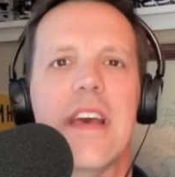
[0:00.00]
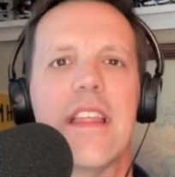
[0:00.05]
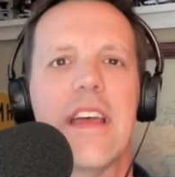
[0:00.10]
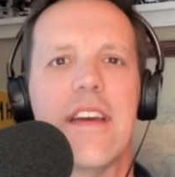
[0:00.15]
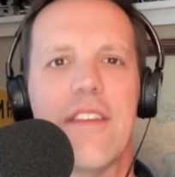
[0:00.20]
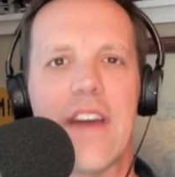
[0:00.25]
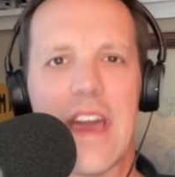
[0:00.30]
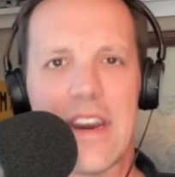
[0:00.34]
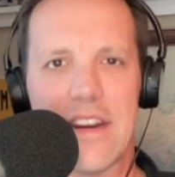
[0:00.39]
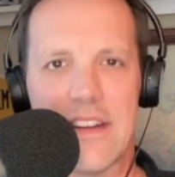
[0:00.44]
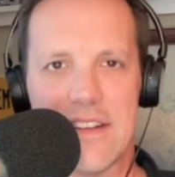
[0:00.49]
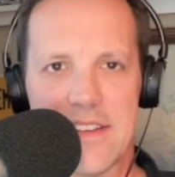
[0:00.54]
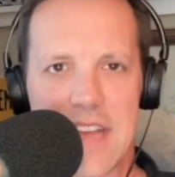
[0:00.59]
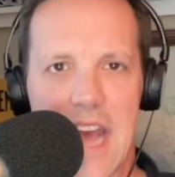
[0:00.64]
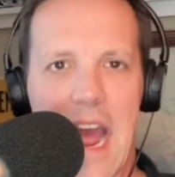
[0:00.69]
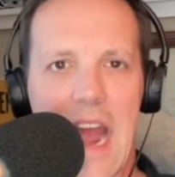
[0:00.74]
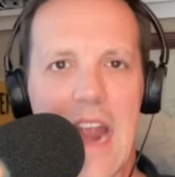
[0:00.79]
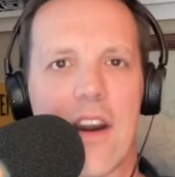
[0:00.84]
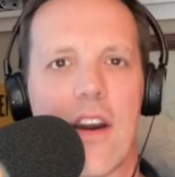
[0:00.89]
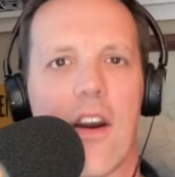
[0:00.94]
they've had an
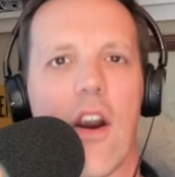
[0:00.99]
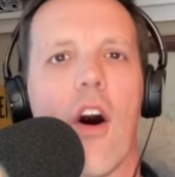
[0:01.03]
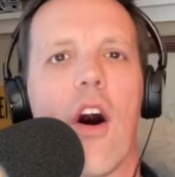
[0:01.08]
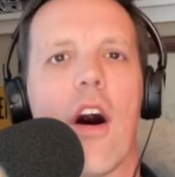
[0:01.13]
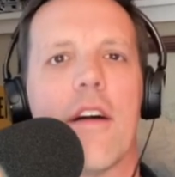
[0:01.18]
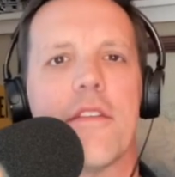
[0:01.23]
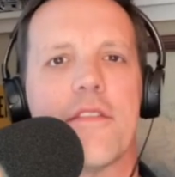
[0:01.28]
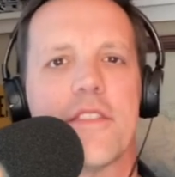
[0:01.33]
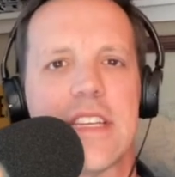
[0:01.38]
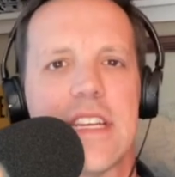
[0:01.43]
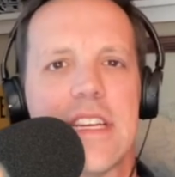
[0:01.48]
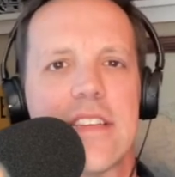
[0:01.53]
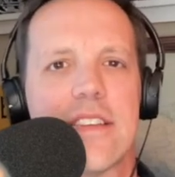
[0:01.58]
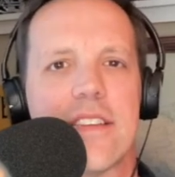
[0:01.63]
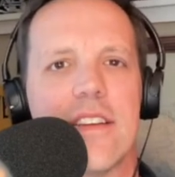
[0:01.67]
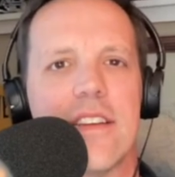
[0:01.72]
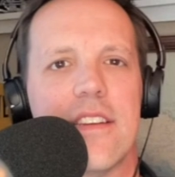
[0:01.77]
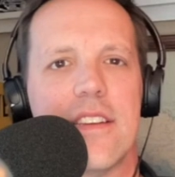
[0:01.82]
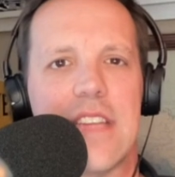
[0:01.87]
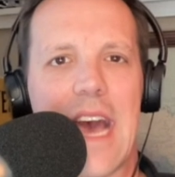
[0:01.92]
entire
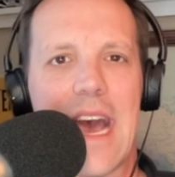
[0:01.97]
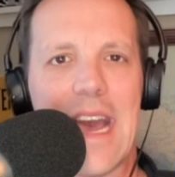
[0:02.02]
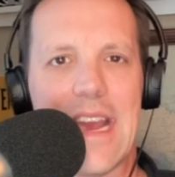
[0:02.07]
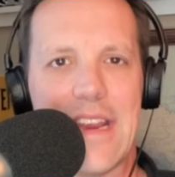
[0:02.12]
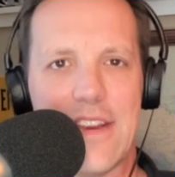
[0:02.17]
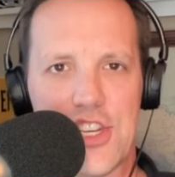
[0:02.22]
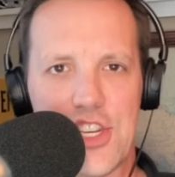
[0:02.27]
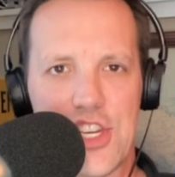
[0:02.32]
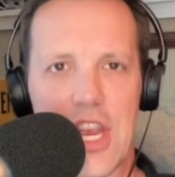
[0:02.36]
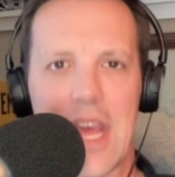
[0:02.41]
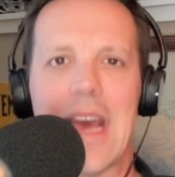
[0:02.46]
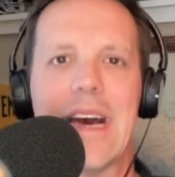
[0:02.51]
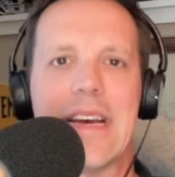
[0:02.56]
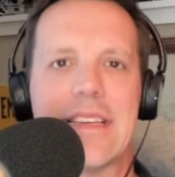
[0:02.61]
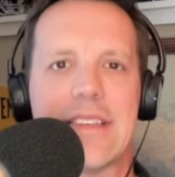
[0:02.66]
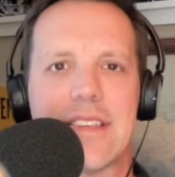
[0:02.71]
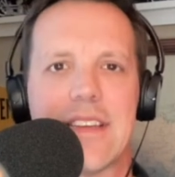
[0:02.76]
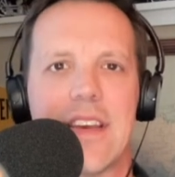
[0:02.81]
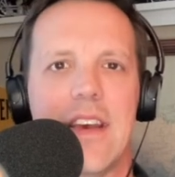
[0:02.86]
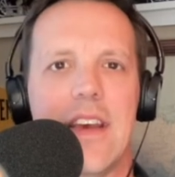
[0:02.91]
offseason to
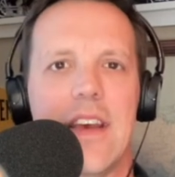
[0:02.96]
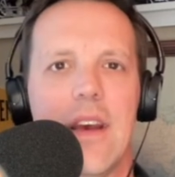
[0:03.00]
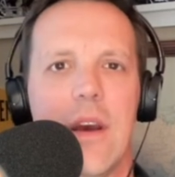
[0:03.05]
digest